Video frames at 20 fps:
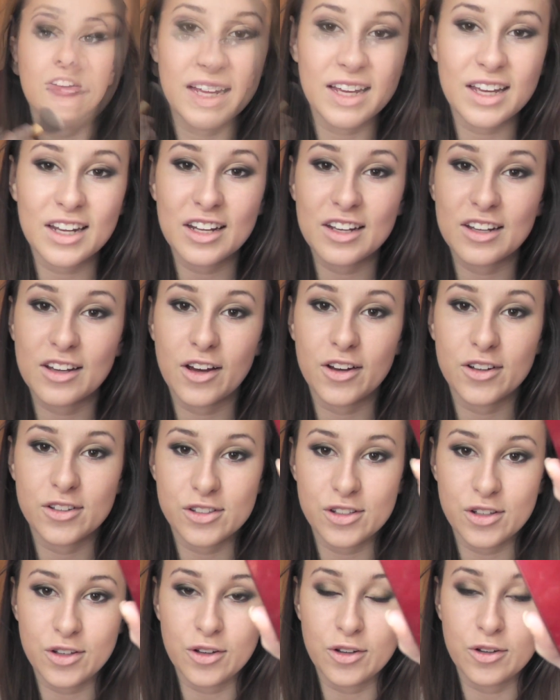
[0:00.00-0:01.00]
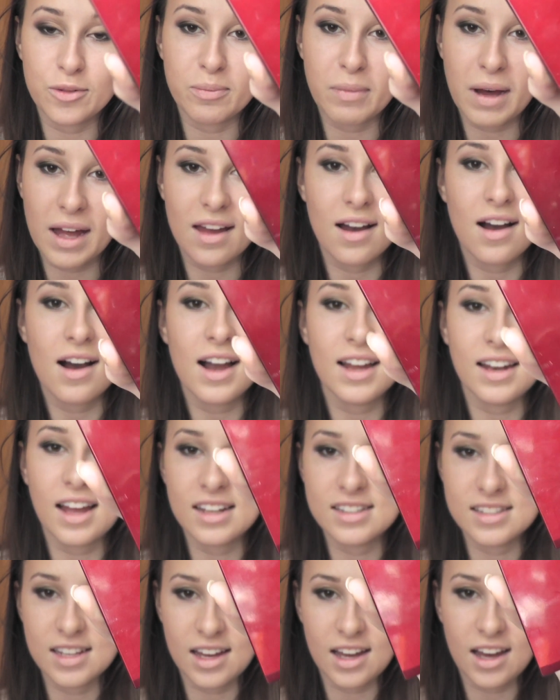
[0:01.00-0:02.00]
I'm then going to go to my
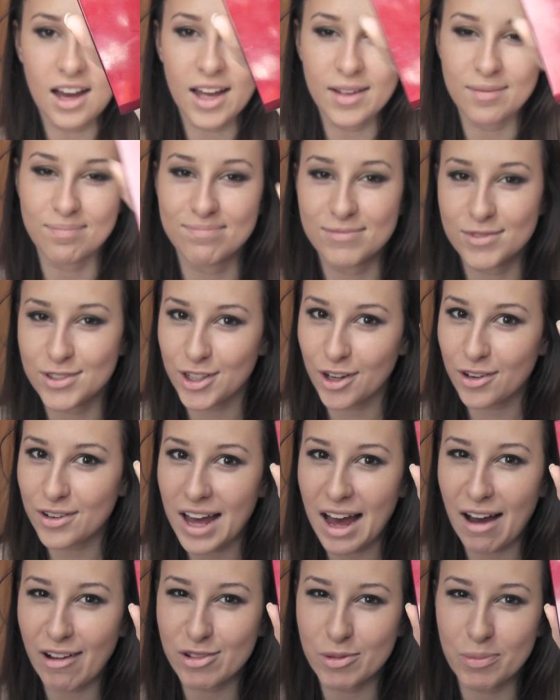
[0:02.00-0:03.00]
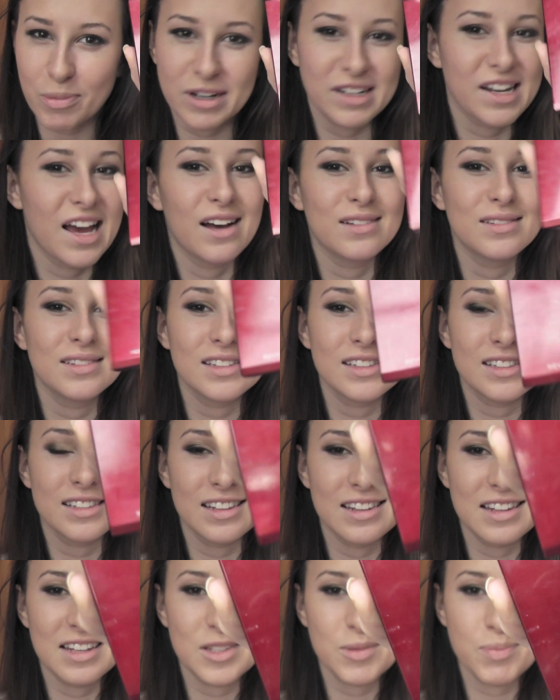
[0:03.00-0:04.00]
highlighter. I don't know how to pronounce
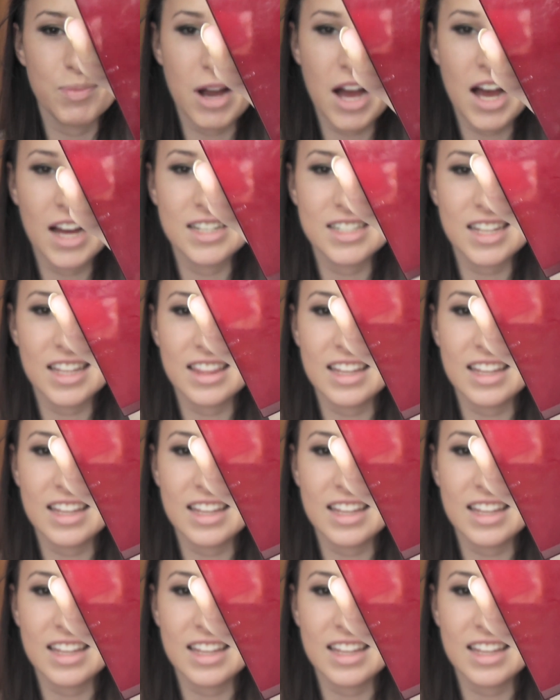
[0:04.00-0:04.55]
this brand.